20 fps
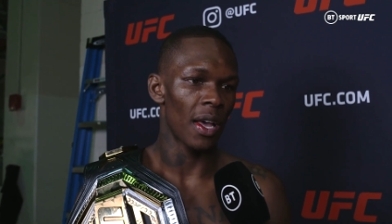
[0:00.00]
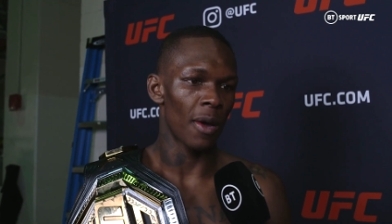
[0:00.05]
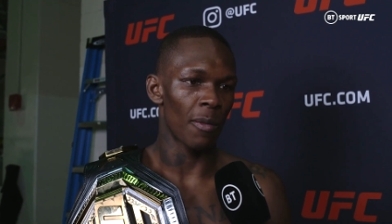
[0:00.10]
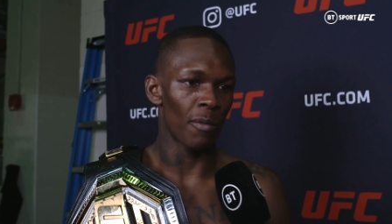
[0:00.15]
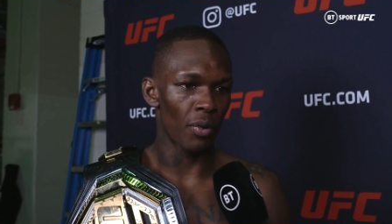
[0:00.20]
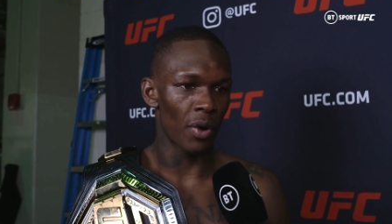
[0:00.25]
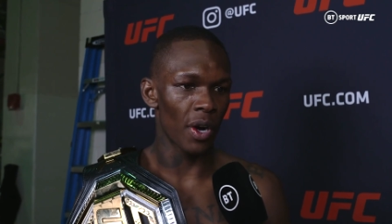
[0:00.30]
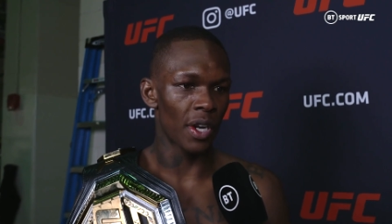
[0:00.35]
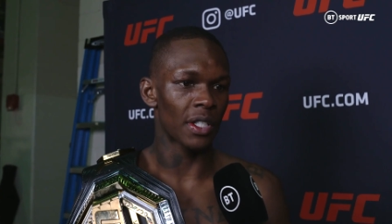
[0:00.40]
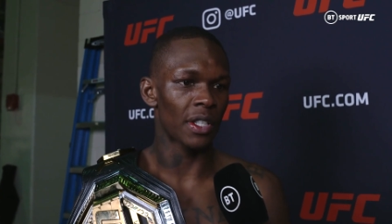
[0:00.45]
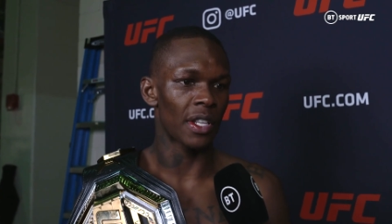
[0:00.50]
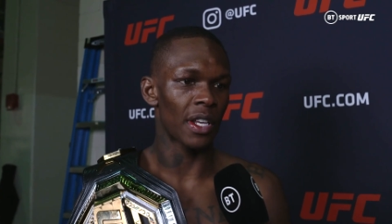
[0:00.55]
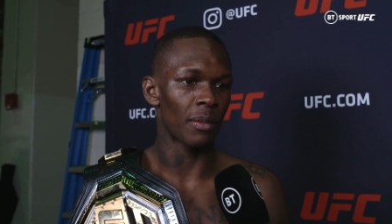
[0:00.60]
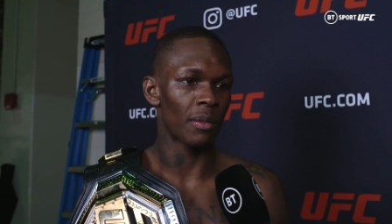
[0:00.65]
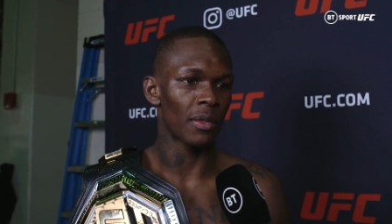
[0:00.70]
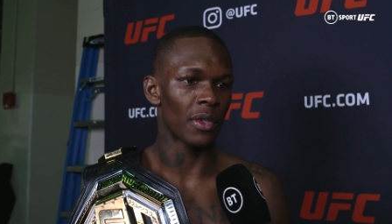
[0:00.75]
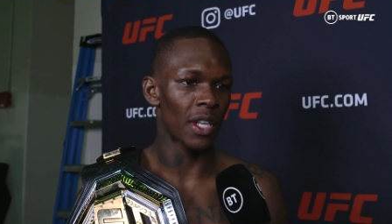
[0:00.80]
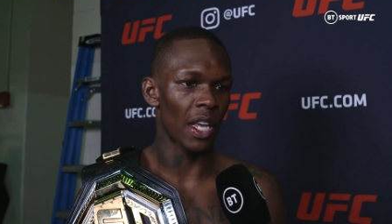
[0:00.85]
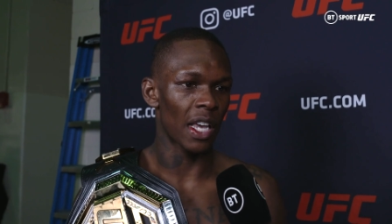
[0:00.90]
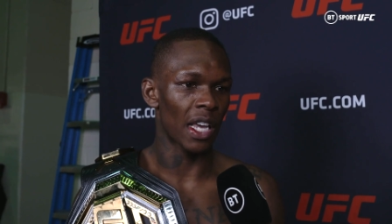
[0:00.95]
Embrace
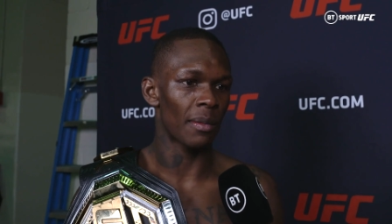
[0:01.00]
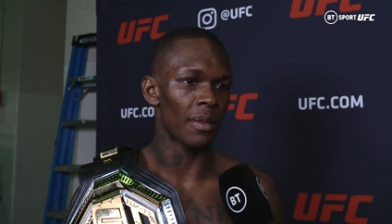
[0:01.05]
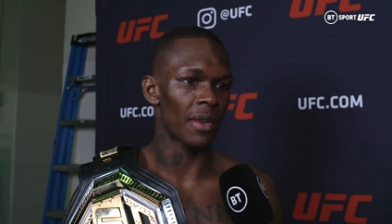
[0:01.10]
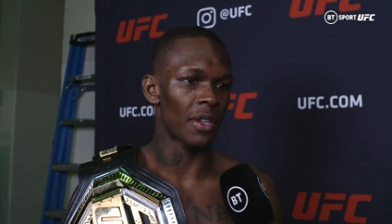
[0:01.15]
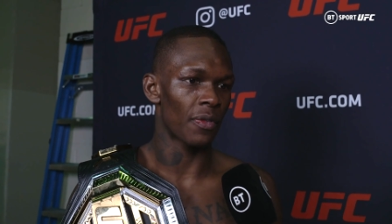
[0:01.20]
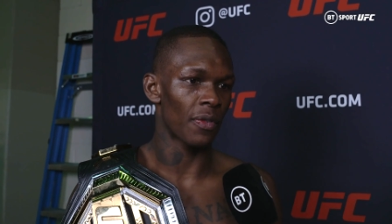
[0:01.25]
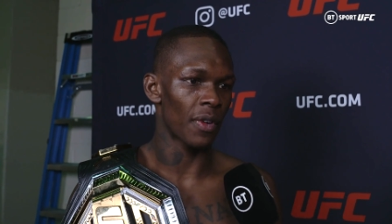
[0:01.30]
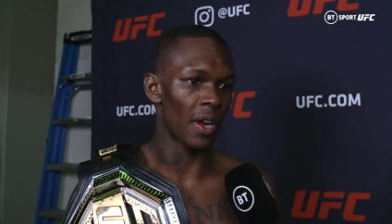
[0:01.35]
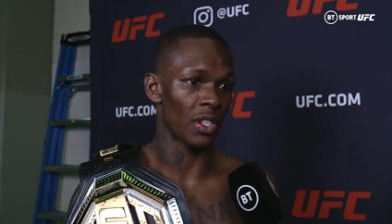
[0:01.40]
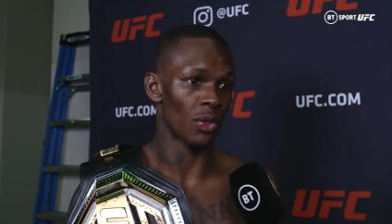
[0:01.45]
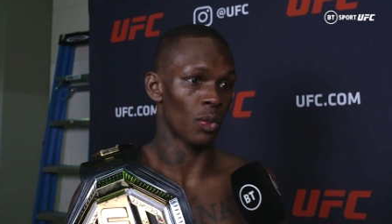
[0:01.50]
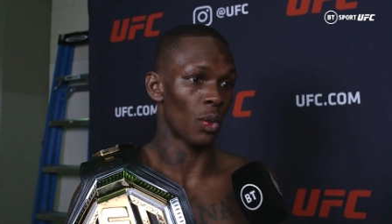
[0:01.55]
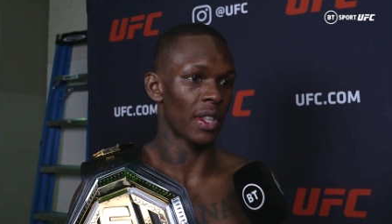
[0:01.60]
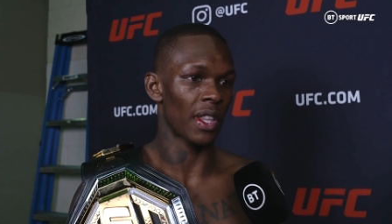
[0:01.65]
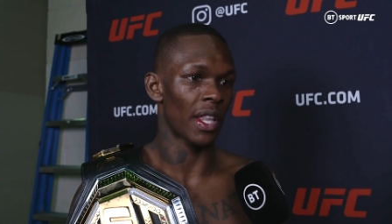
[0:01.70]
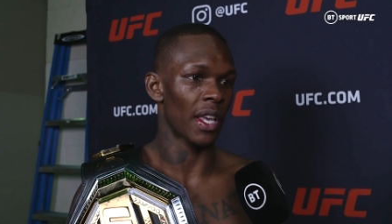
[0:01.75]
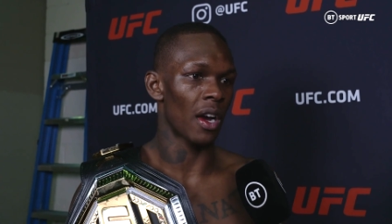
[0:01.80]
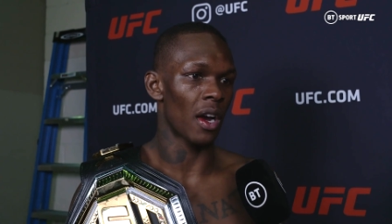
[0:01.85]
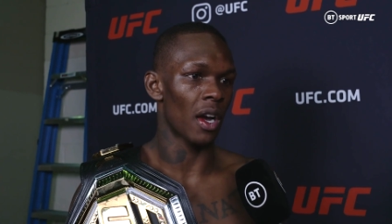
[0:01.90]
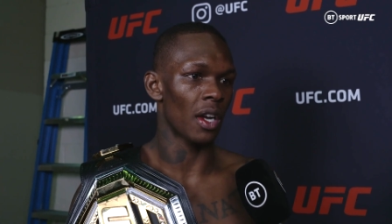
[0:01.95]
them. Take them as, as
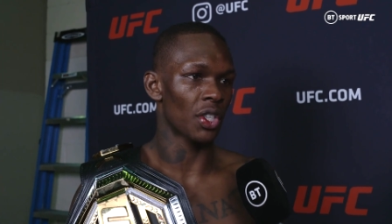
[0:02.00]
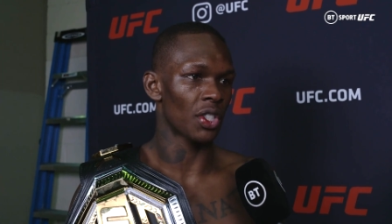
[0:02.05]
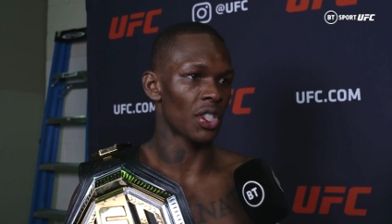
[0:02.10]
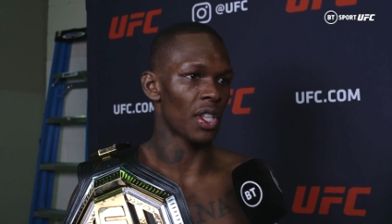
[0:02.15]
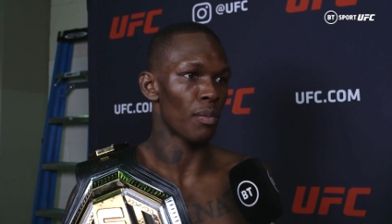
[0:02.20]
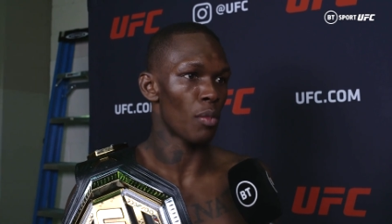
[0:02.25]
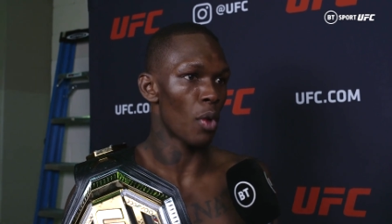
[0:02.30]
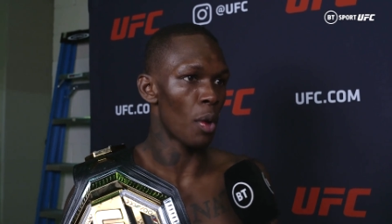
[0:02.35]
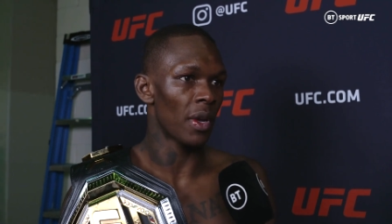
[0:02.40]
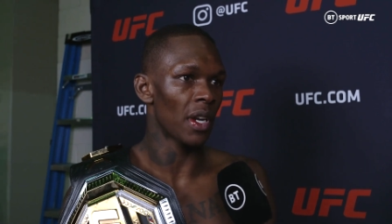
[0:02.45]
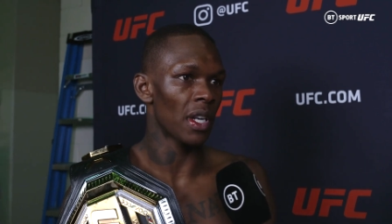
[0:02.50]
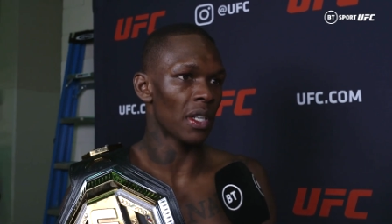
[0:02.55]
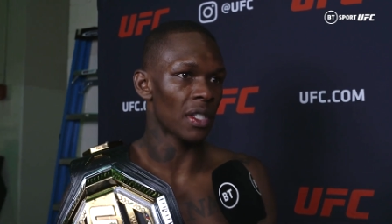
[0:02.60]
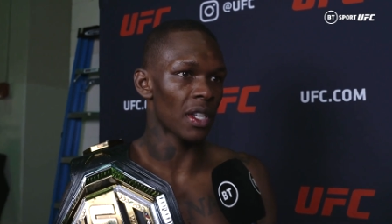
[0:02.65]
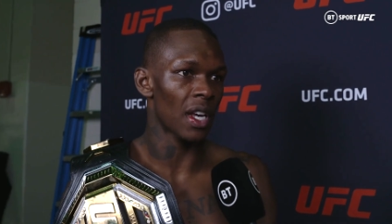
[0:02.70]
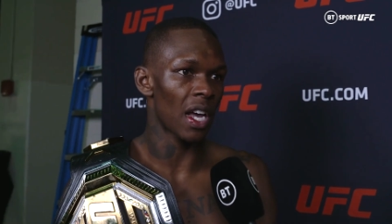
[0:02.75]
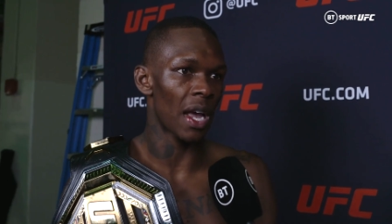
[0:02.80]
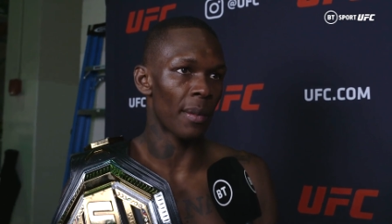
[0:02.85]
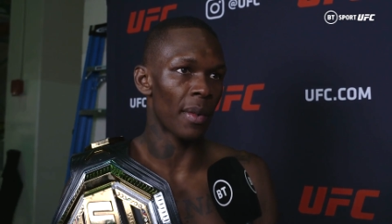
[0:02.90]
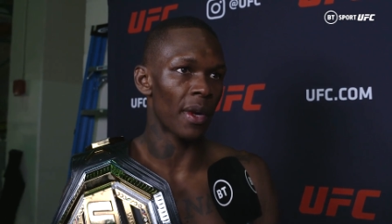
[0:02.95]
what they are, just a moment in
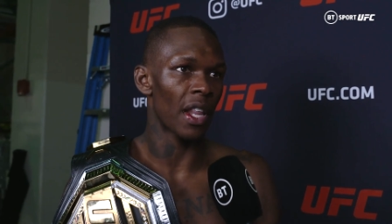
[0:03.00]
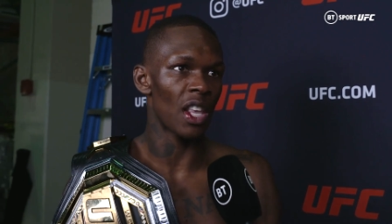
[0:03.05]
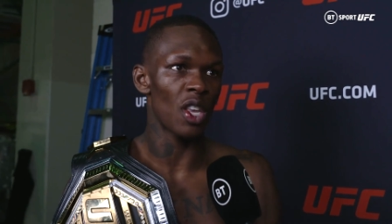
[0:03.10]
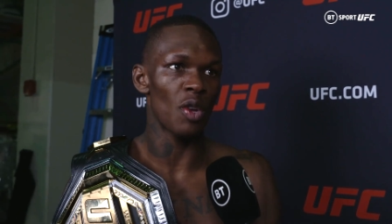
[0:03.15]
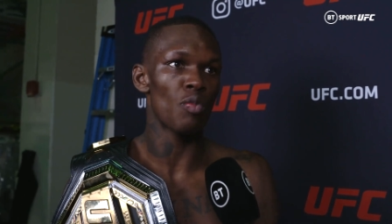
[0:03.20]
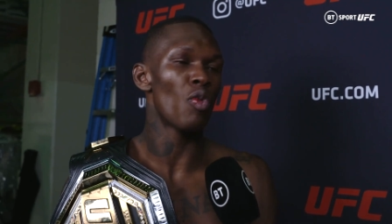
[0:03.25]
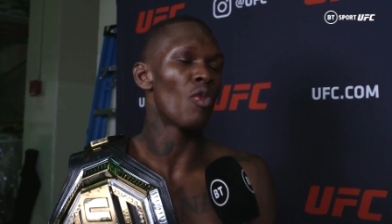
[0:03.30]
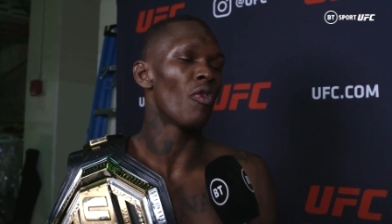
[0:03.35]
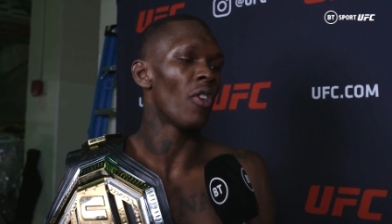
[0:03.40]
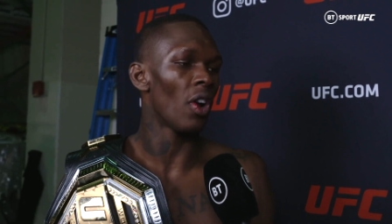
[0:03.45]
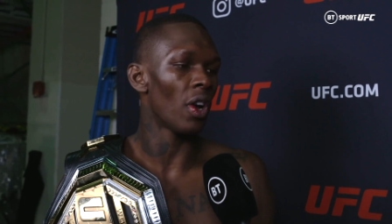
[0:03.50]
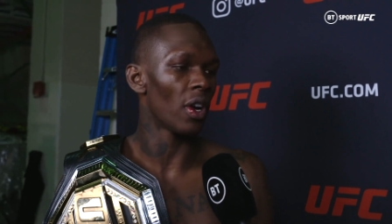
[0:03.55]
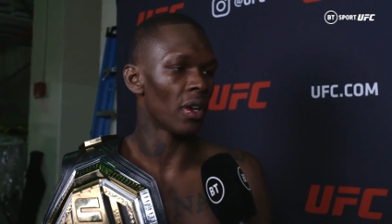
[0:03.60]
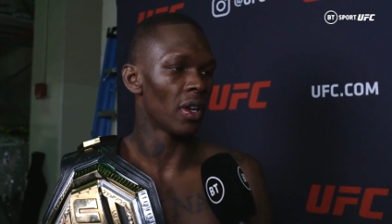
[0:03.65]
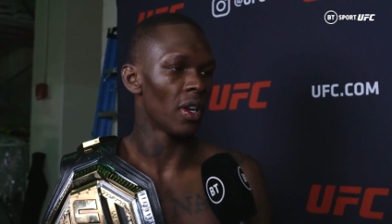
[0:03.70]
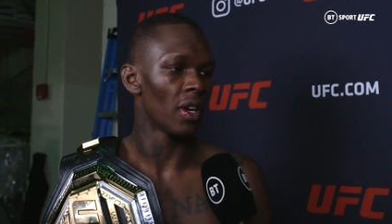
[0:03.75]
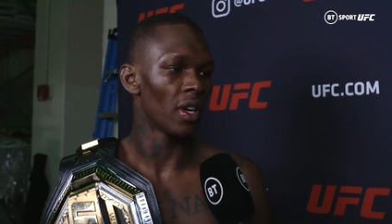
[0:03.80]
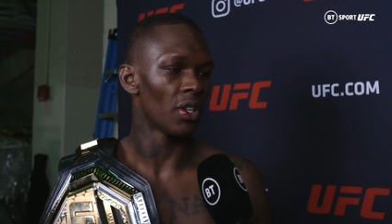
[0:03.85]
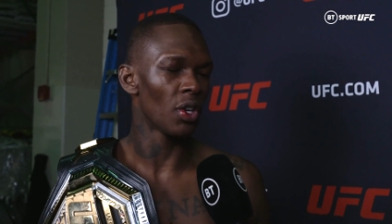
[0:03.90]
time, and then you move on.